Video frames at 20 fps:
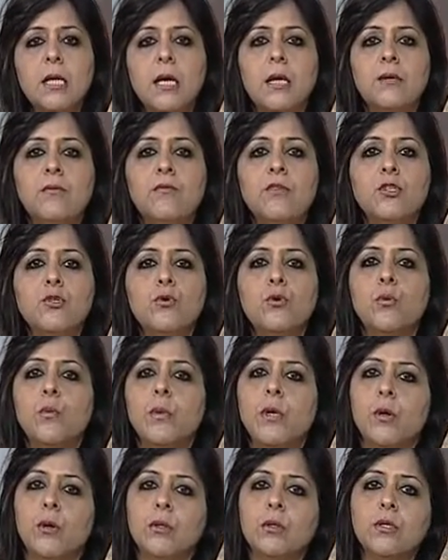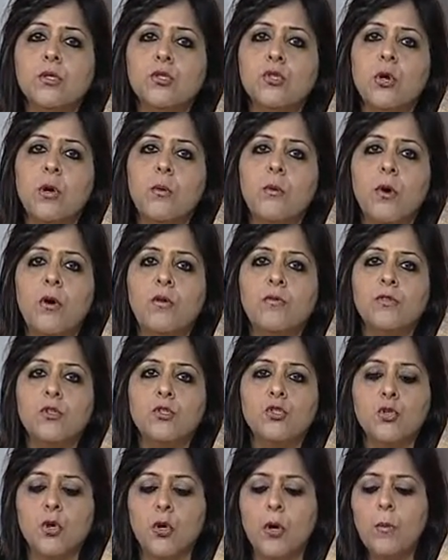and which could be on the job, off
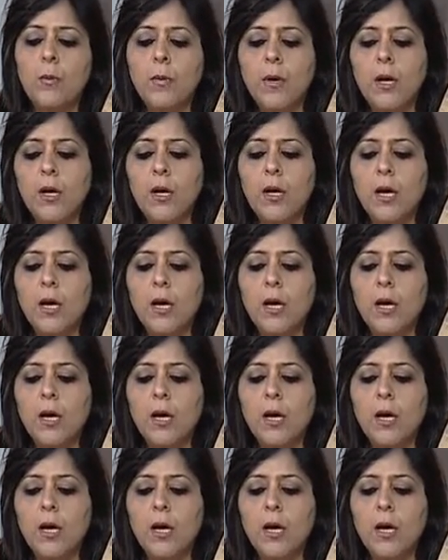the job